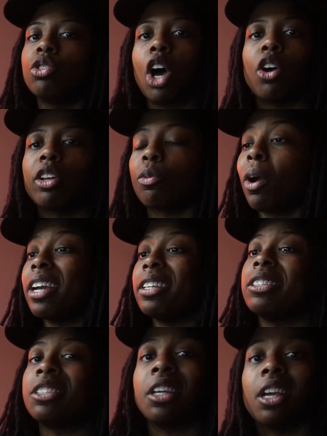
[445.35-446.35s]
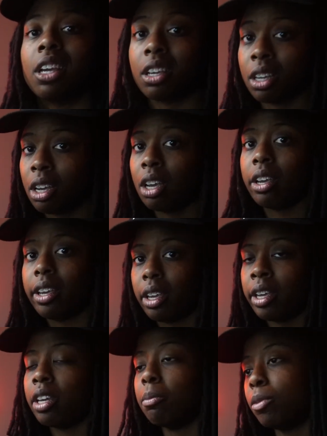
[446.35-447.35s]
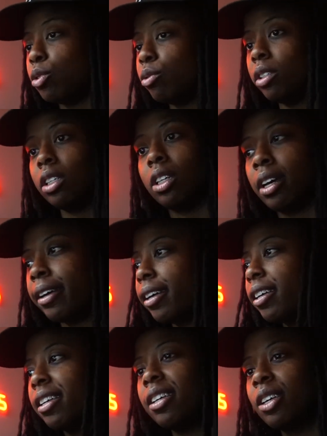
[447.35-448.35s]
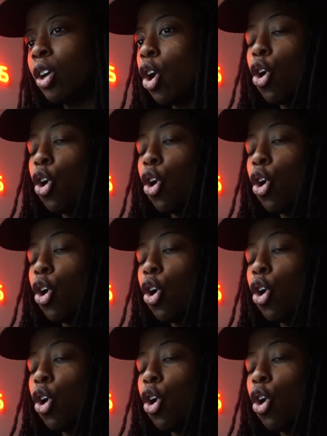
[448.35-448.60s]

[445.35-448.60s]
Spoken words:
talking the right shit in the music. All right?